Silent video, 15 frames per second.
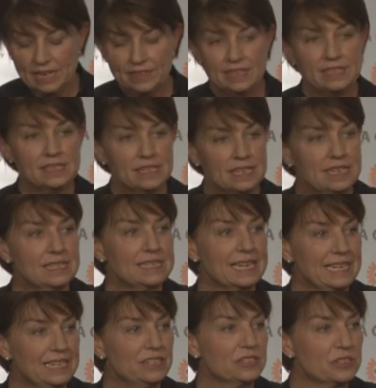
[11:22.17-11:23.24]
This is
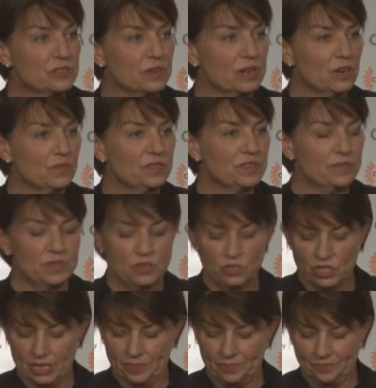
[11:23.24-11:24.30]
an industry of the
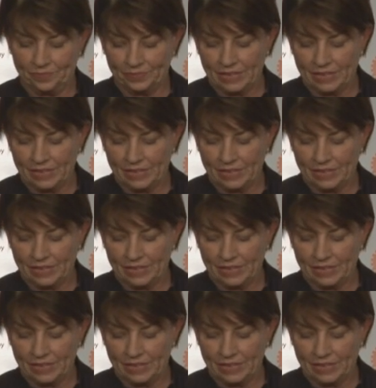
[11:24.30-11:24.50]
future.